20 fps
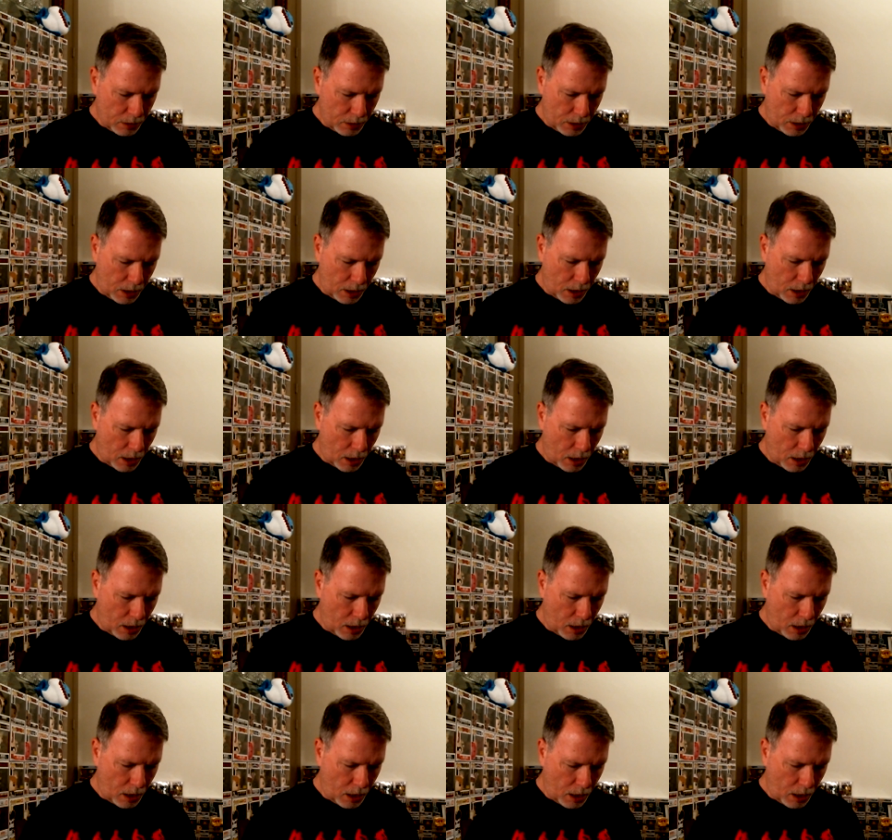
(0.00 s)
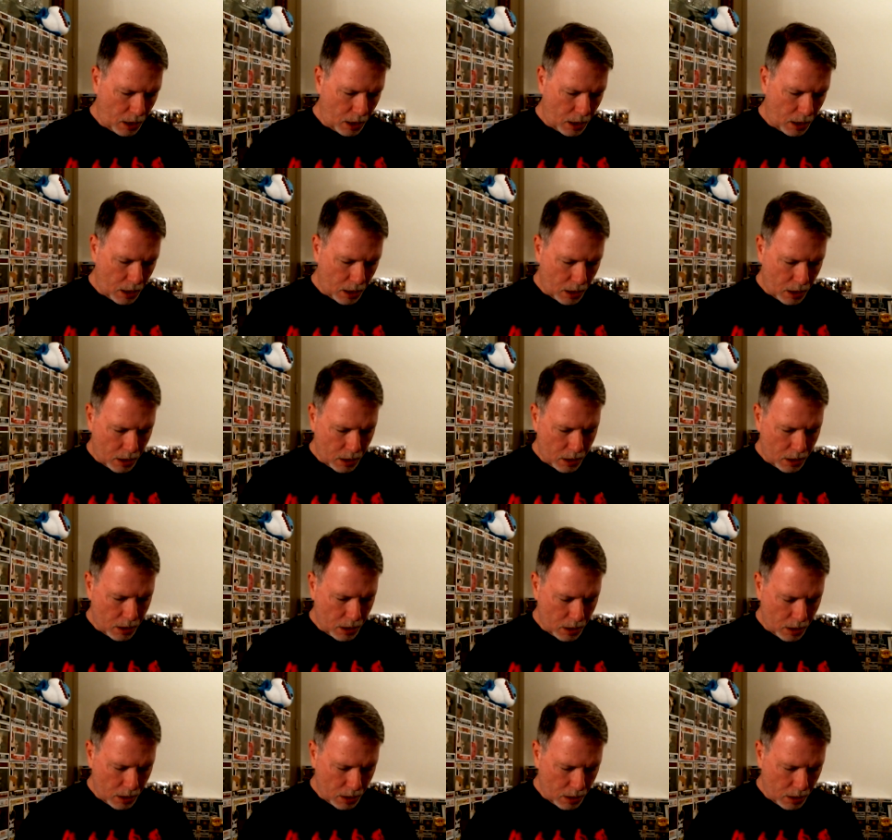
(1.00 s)
Okay. And,
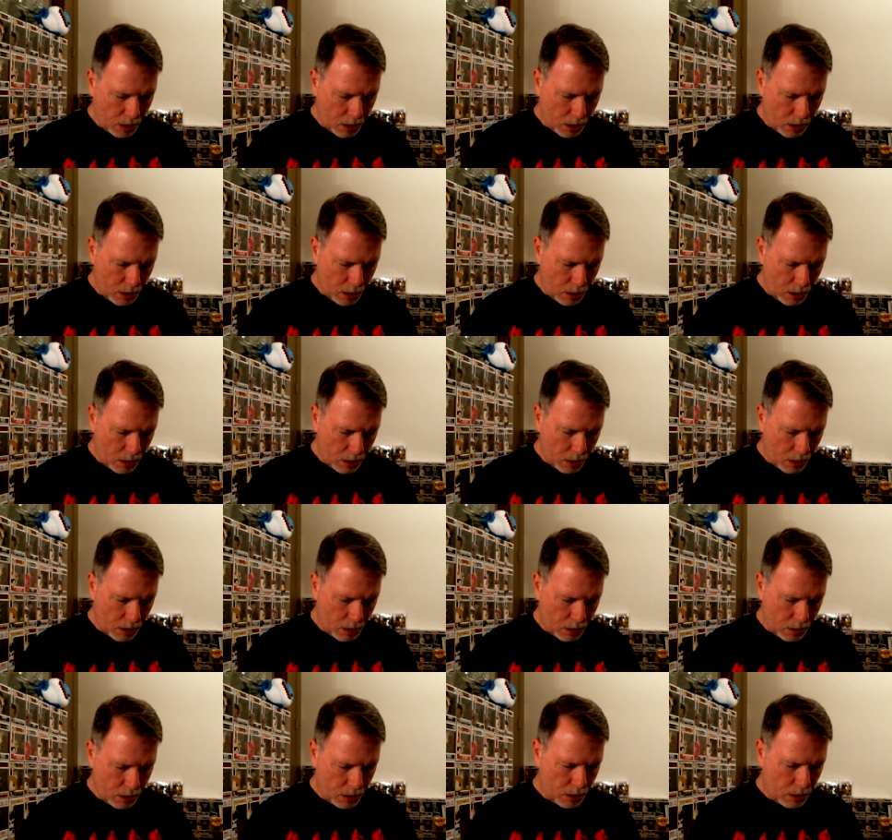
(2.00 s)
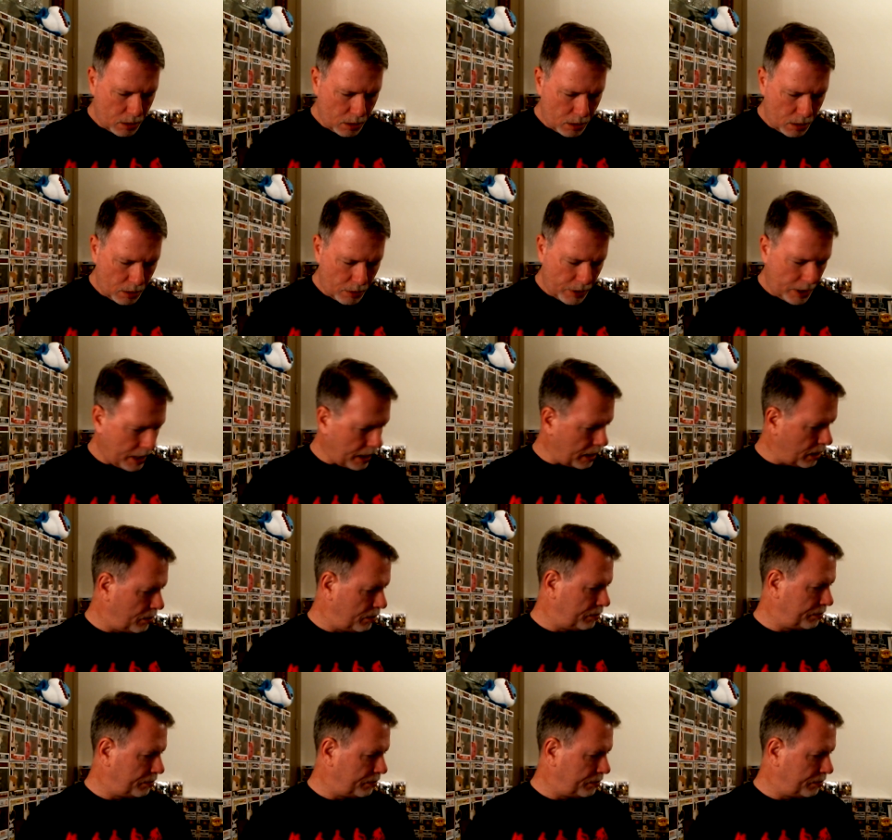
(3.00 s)
uh, all right.